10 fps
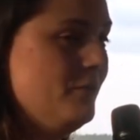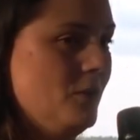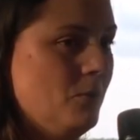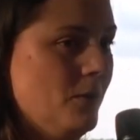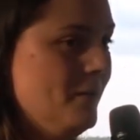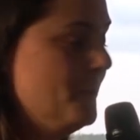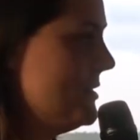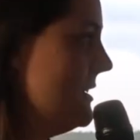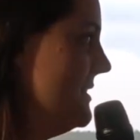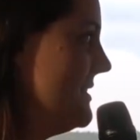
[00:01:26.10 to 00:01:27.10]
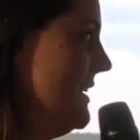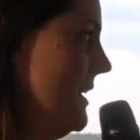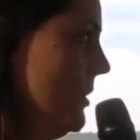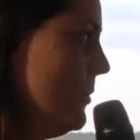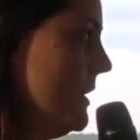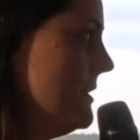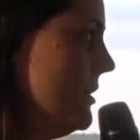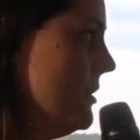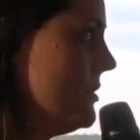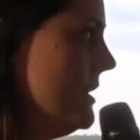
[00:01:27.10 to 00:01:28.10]
viewpoint, which is
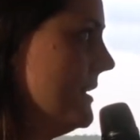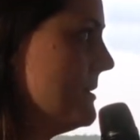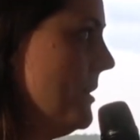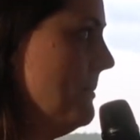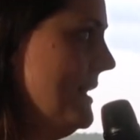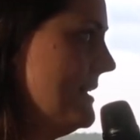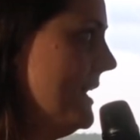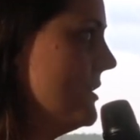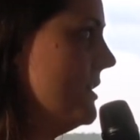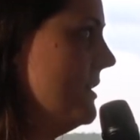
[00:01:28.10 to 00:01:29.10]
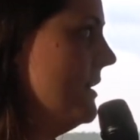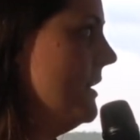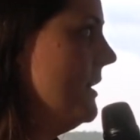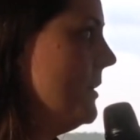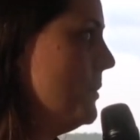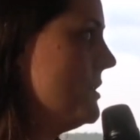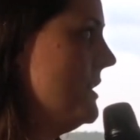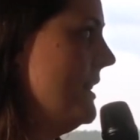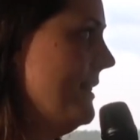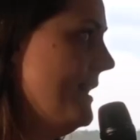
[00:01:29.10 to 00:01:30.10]
research and experimentation, which
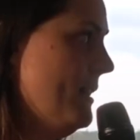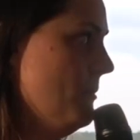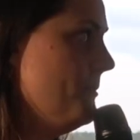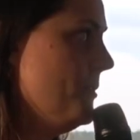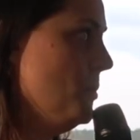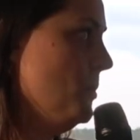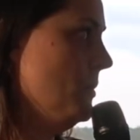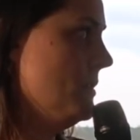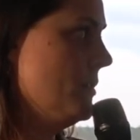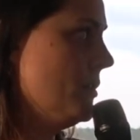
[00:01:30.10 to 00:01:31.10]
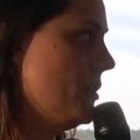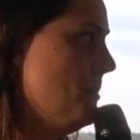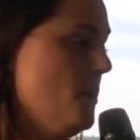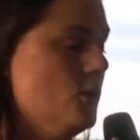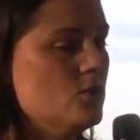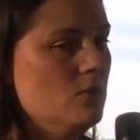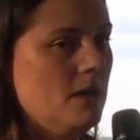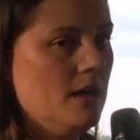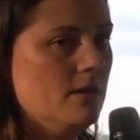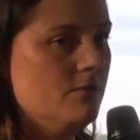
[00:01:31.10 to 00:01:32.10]
then fuels the commercial
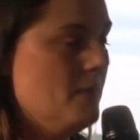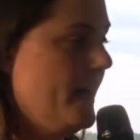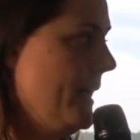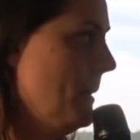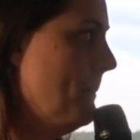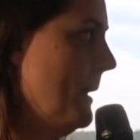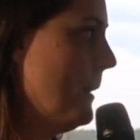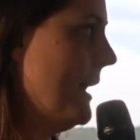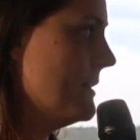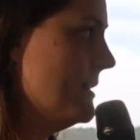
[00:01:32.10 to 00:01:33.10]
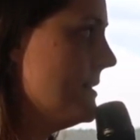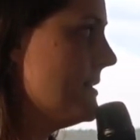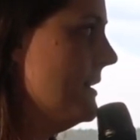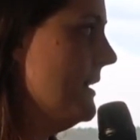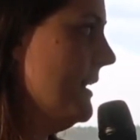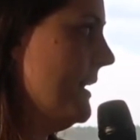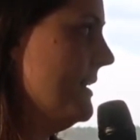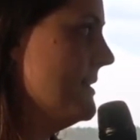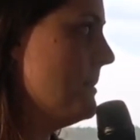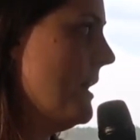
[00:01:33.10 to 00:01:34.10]
part of my practice and
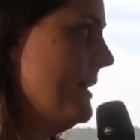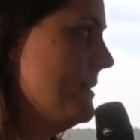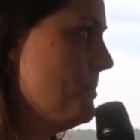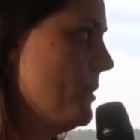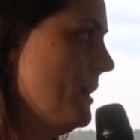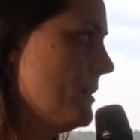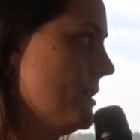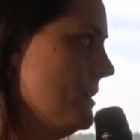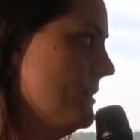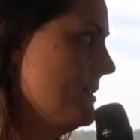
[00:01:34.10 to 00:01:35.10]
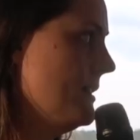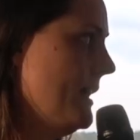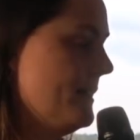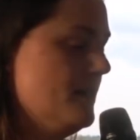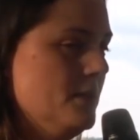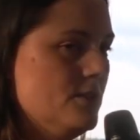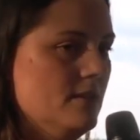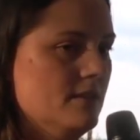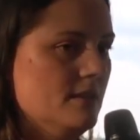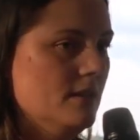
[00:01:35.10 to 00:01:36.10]
inspires productions,
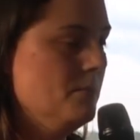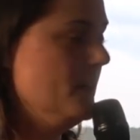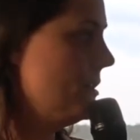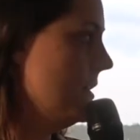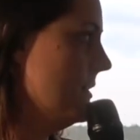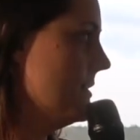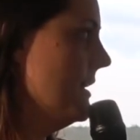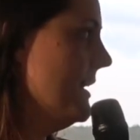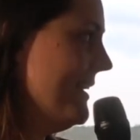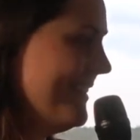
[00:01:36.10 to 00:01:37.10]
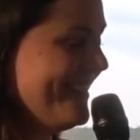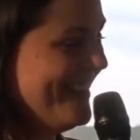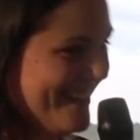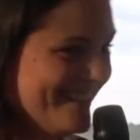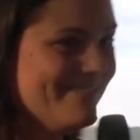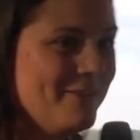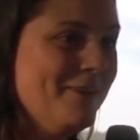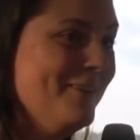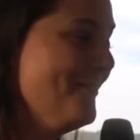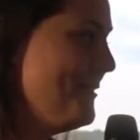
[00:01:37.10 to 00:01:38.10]
exhibitions and commissions that then in
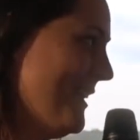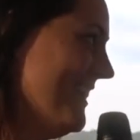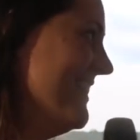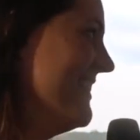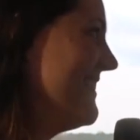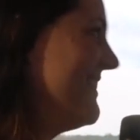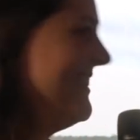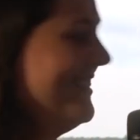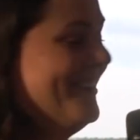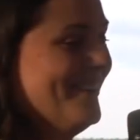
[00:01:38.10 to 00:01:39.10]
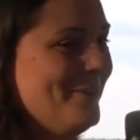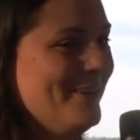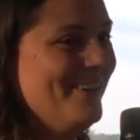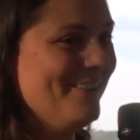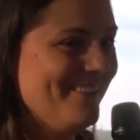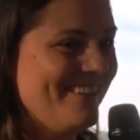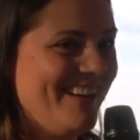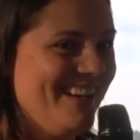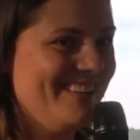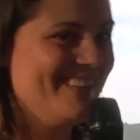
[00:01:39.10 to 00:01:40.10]
turn funds the critical
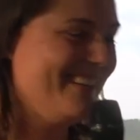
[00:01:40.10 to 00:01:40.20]
side.